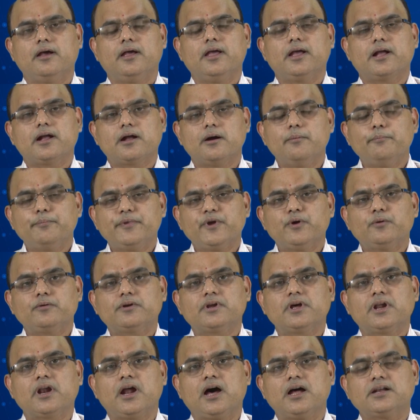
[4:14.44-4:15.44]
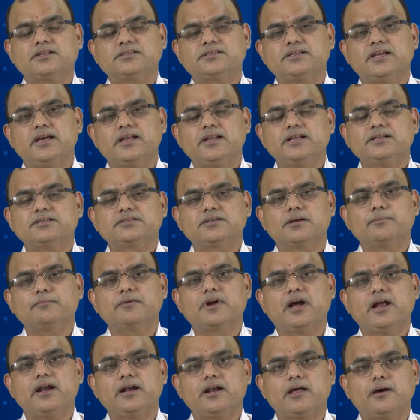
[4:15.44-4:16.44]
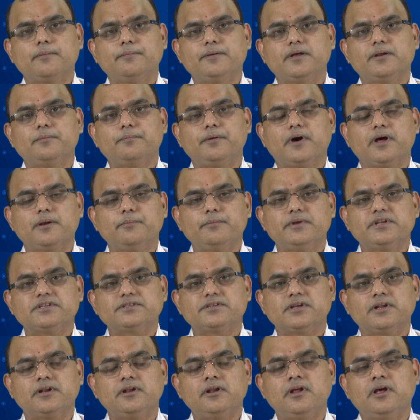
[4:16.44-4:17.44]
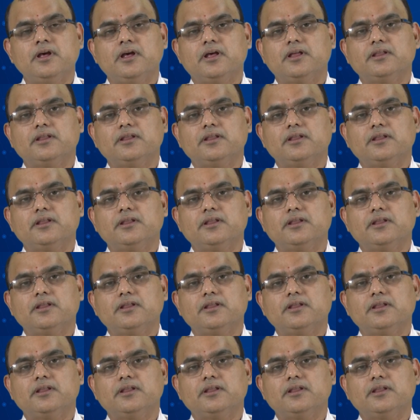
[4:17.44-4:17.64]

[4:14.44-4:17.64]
a computer or sharing some kind of information,